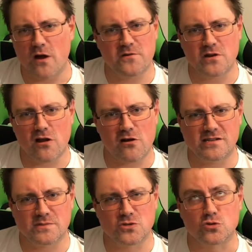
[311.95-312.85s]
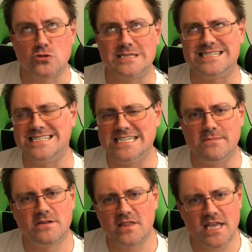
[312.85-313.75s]
If you're not already
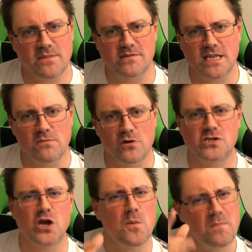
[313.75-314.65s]
subscribed to the MC Mur Show,